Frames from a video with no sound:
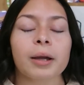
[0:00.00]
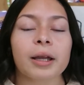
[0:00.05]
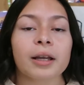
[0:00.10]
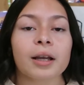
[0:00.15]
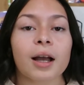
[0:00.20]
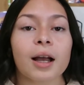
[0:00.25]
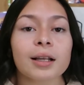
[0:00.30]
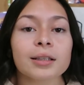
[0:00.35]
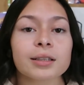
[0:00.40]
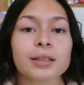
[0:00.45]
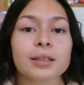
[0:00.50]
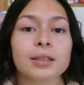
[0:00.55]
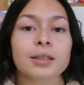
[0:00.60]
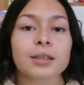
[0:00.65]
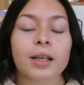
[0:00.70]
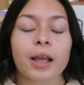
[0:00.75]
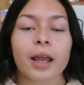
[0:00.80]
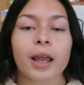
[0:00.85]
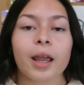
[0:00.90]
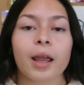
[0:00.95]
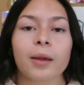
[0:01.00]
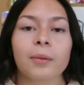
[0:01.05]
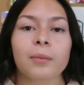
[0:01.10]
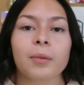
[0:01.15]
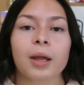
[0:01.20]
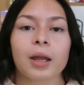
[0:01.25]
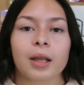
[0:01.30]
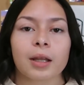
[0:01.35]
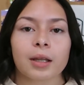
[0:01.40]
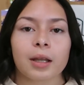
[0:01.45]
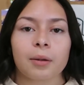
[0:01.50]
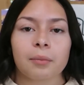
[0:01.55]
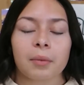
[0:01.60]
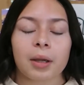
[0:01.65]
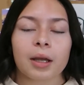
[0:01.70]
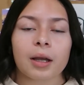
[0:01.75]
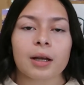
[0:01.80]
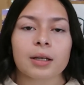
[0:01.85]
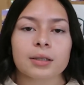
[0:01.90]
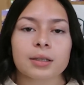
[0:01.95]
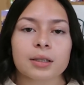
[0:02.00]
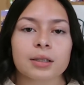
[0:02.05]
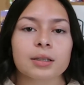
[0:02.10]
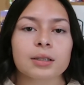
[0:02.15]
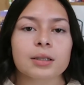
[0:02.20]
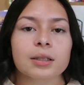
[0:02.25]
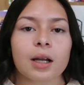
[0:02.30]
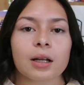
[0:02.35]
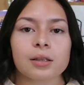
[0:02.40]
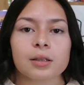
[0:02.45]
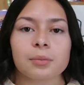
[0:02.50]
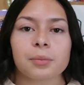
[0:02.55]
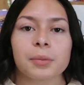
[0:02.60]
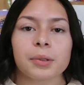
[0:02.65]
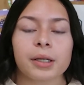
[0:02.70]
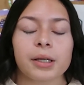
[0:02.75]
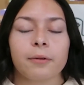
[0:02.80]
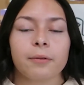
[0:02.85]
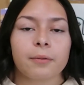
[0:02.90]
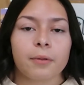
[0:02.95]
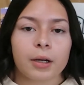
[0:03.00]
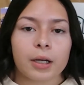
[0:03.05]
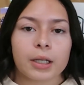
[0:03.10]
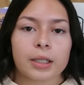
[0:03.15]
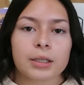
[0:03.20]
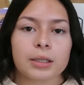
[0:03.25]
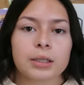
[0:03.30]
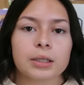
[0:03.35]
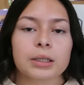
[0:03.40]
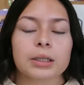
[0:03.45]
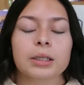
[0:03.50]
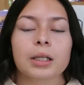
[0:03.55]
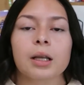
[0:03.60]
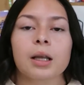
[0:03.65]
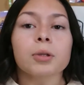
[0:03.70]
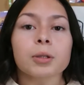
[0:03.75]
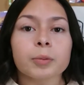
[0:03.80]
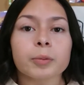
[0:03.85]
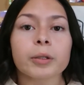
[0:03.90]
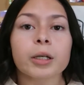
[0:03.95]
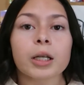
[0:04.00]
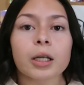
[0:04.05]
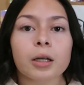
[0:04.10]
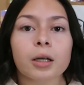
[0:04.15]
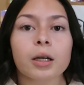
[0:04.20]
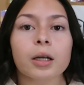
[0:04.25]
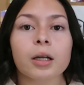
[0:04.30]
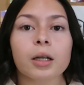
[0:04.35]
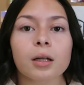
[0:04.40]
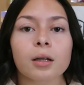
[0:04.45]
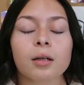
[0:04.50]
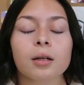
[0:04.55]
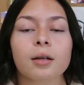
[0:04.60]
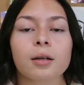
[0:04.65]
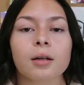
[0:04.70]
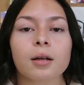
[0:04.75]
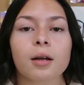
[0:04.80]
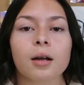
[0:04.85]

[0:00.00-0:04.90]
My cousins came, and then my cousins got to meet my friends. It was pretty good.